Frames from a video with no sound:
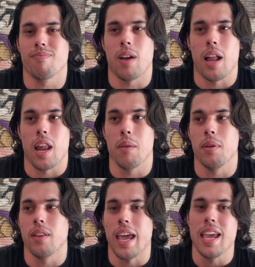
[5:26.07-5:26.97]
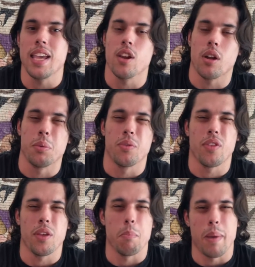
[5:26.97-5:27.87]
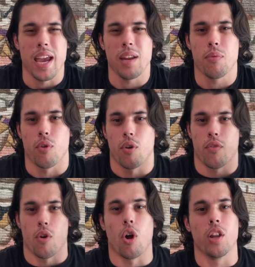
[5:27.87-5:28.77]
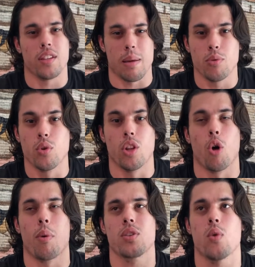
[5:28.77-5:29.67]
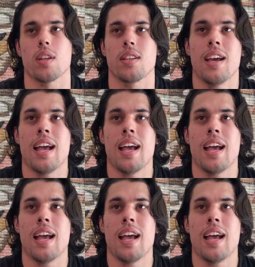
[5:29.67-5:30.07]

a little bit aching, a little bit in pain for all the time doing low bar squats.